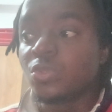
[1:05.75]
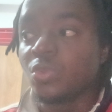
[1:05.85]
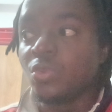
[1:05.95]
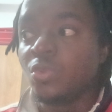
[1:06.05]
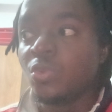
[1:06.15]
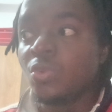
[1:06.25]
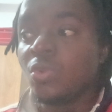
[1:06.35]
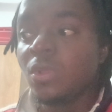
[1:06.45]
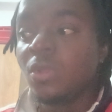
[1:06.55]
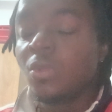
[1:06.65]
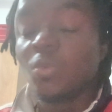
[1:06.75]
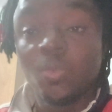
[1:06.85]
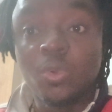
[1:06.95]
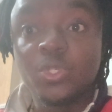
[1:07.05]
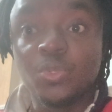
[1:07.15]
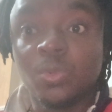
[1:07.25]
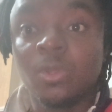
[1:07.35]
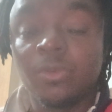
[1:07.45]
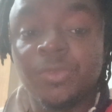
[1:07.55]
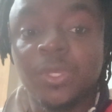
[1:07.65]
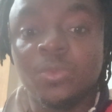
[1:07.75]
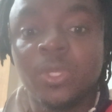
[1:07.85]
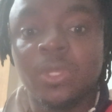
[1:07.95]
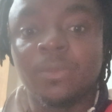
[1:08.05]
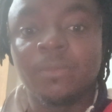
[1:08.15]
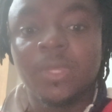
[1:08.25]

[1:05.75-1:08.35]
you to do what you love in doing.